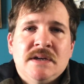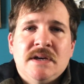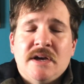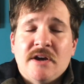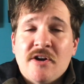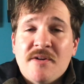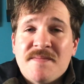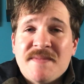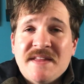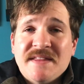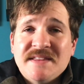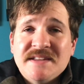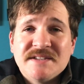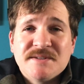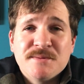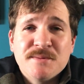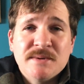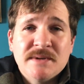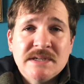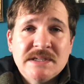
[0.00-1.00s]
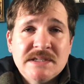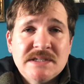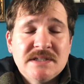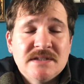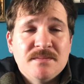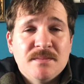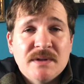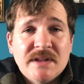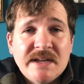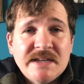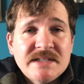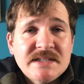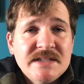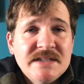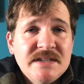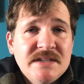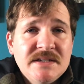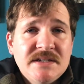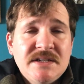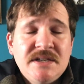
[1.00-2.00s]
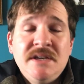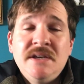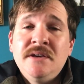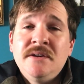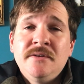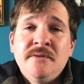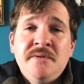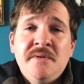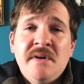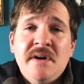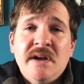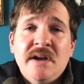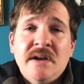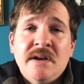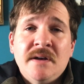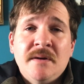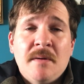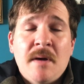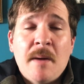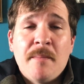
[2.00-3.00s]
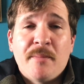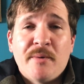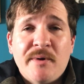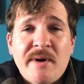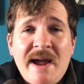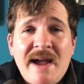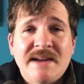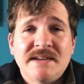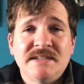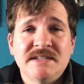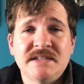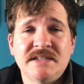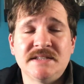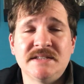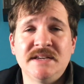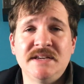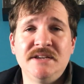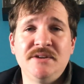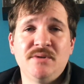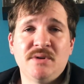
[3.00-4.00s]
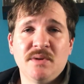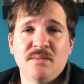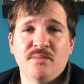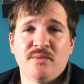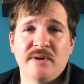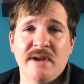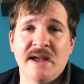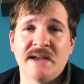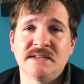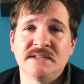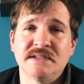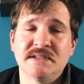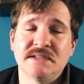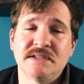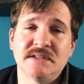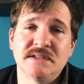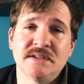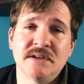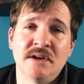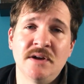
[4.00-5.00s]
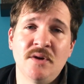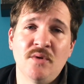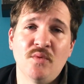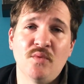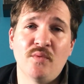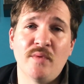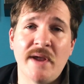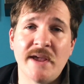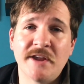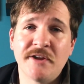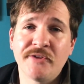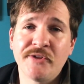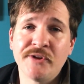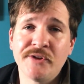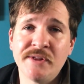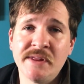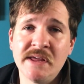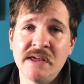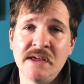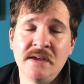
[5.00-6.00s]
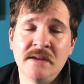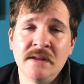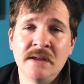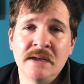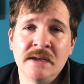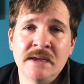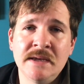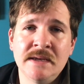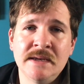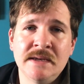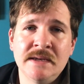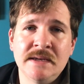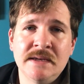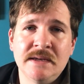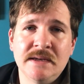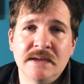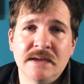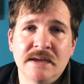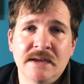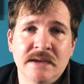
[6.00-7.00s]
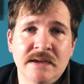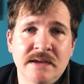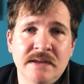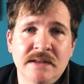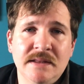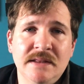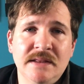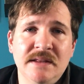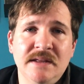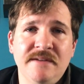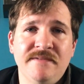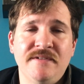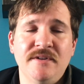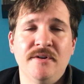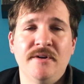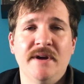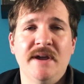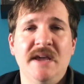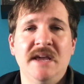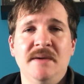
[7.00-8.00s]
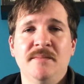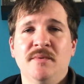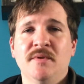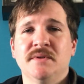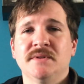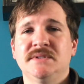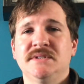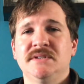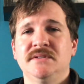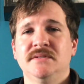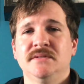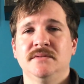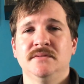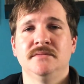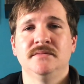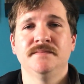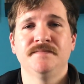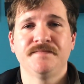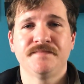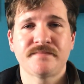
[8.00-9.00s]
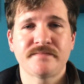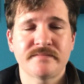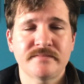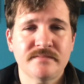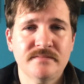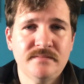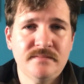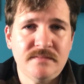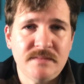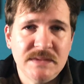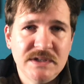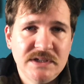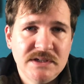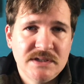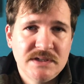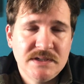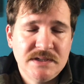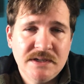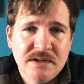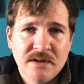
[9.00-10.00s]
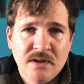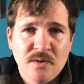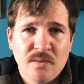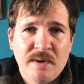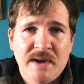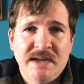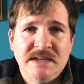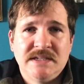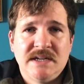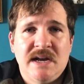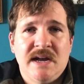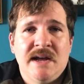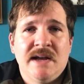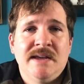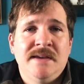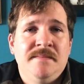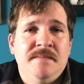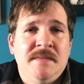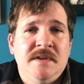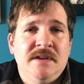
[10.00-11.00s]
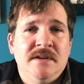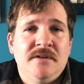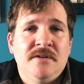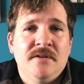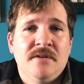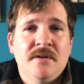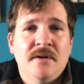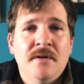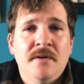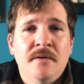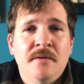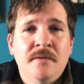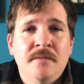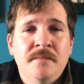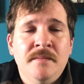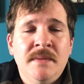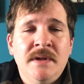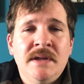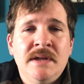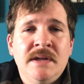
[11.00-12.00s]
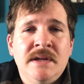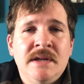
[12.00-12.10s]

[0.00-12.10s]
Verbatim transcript: I hope that this was a blessing to you, uh, a practice that you can practice regularly uh, if you're able to steal away time in your home